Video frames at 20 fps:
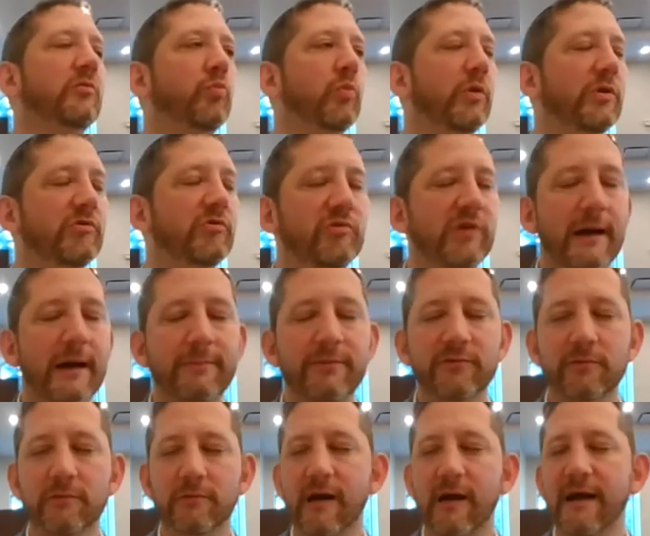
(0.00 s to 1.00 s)
when
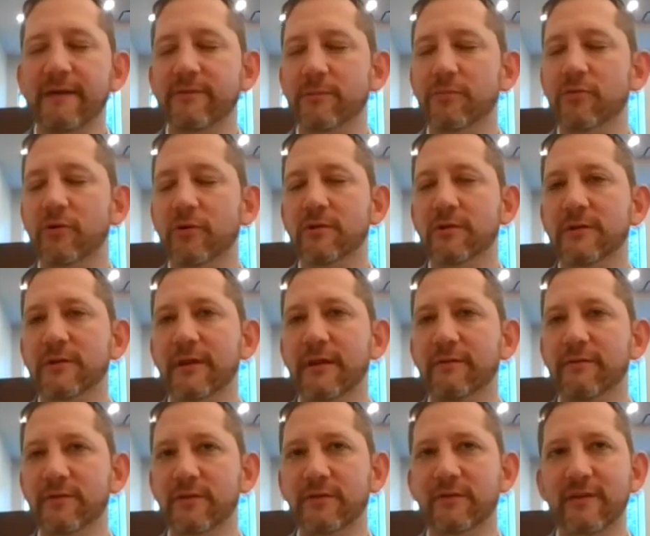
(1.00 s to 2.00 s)
Shabbos would arrive in Brooklyn, there
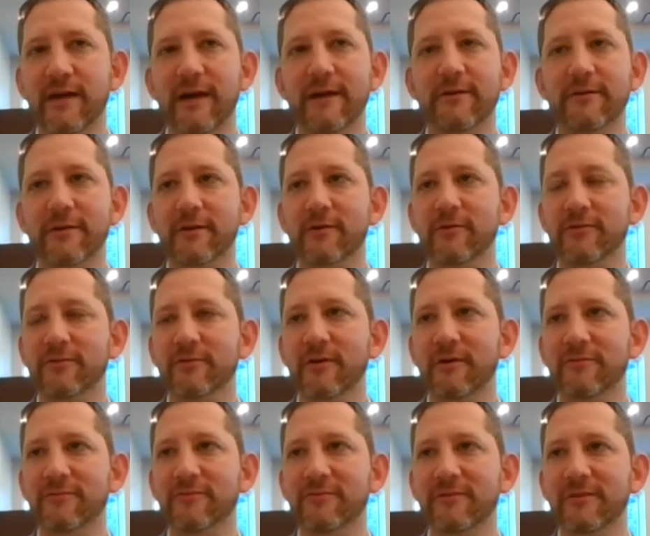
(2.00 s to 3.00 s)
was a siren that goes
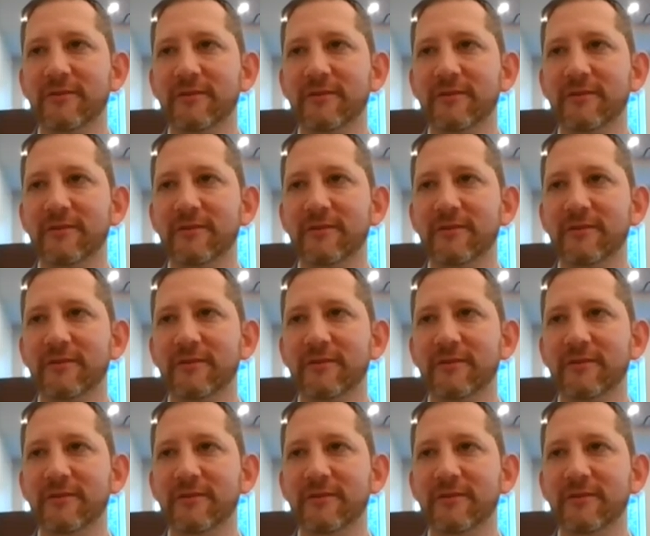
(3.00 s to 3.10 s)
off.